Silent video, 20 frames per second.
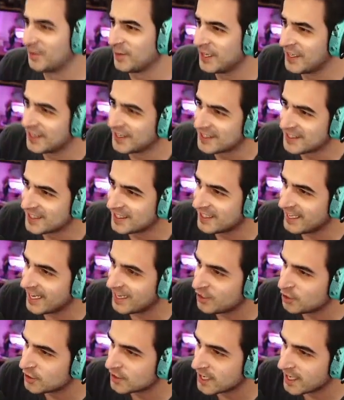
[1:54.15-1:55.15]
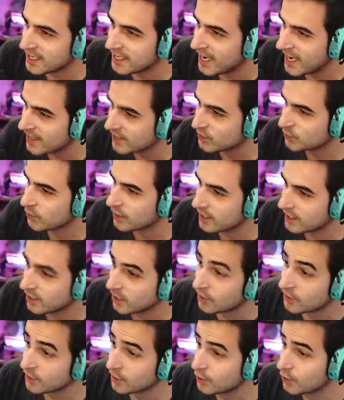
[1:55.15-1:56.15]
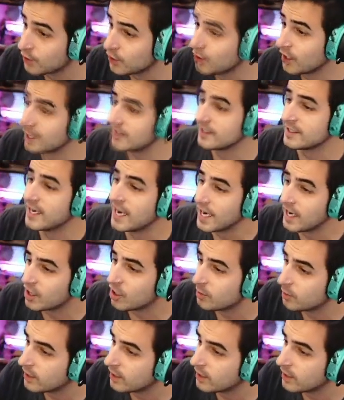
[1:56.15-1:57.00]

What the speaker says: because the deck just kind of has what are the good cards in aggro,